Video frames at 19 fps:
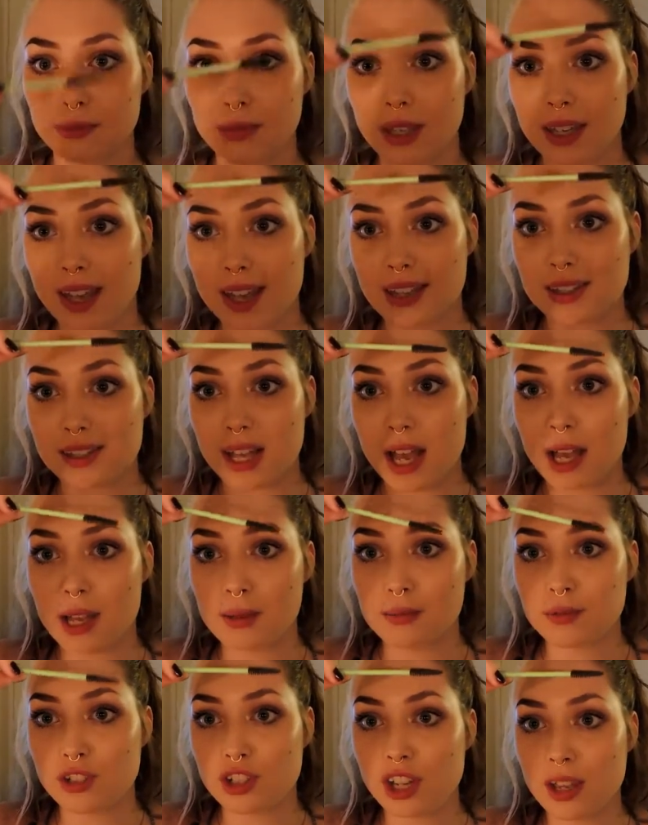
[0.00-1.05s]
because
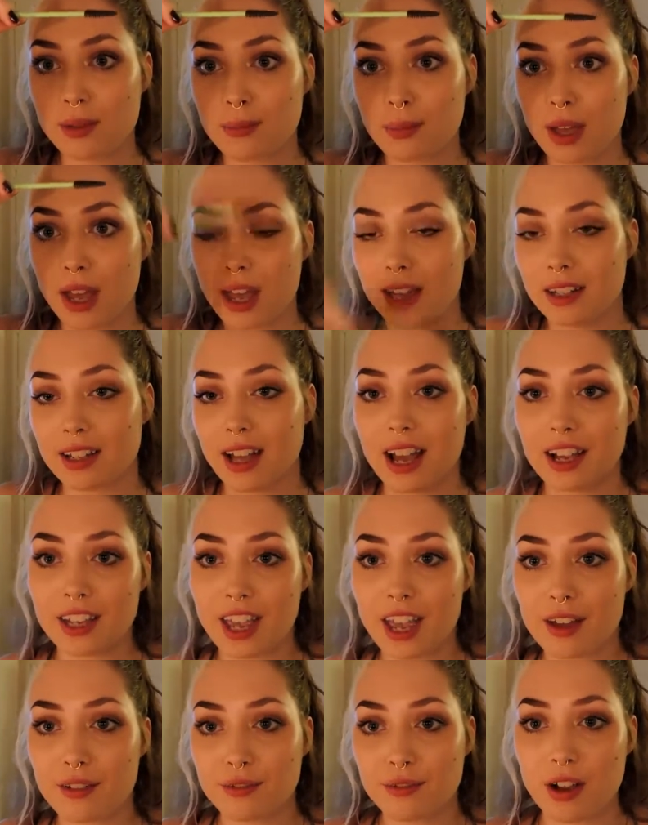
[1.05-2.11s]
I'm cheap and I
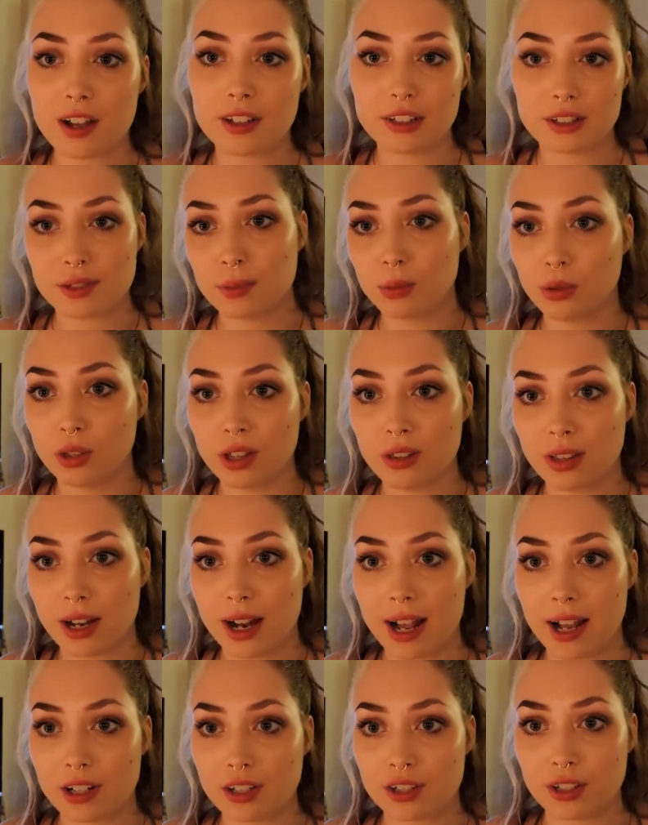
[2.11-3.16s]
can't find a spoolie that
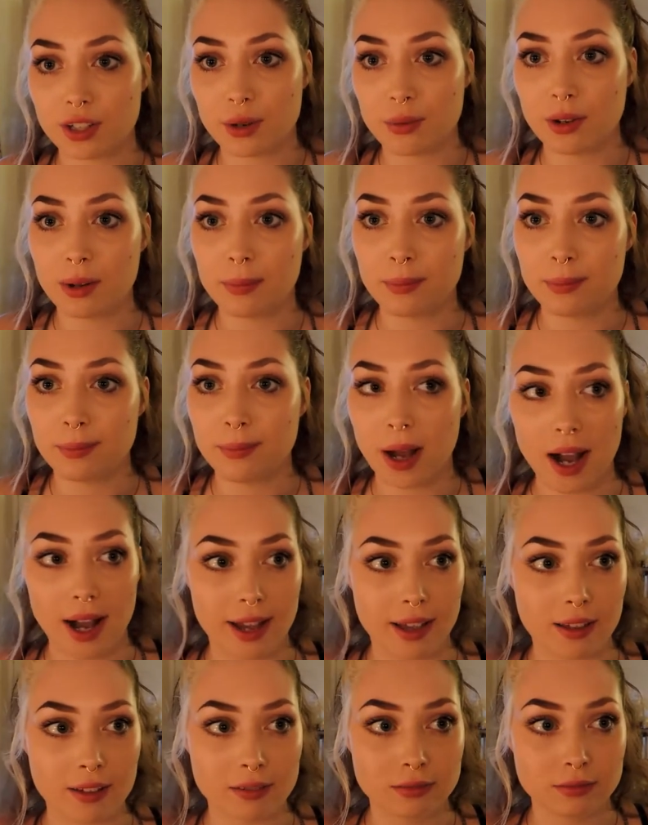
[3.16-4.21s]
I actually want to
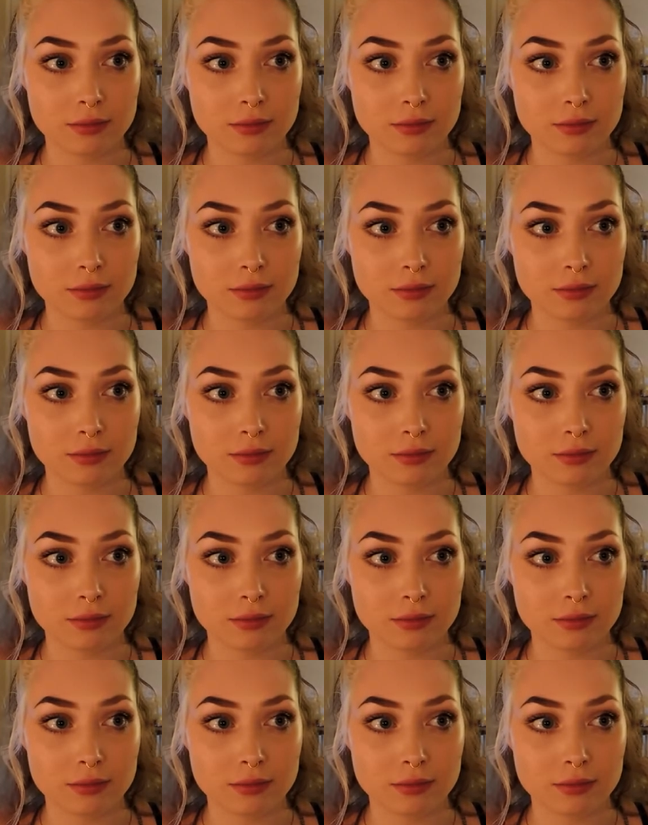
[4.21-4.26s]
buy.